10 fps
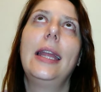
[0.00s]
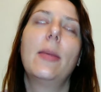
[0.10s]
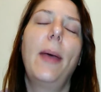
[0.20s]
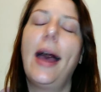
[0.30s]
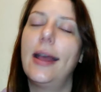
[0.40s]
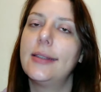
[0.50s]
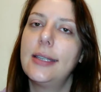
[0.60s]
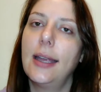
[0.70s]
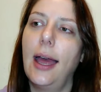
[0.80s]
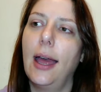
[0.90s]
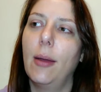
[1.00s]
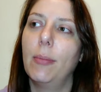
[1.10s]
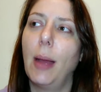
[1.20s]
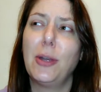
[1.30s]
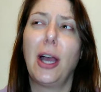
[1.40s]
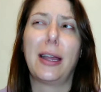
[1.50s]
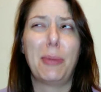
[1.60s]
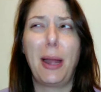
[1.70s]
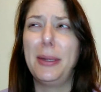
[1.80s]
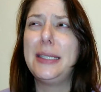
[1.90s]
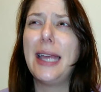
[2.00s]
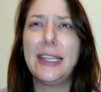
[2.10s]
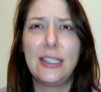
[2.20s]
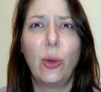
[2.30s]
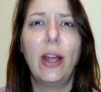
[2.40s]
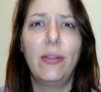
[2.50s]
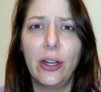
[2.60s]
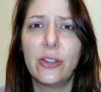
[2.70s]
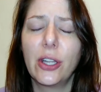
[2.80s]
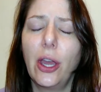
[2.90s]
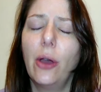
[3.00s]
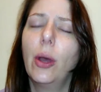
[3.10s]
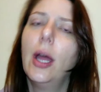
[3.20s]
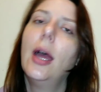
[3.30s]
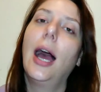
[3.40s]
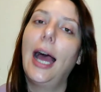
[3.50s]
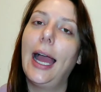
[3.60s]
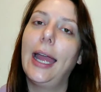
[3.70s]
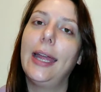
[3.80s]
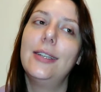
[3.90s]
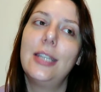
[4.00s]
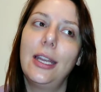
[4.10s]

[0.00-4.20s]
in the past, um, I'm talking probably 10, 12 years ago, I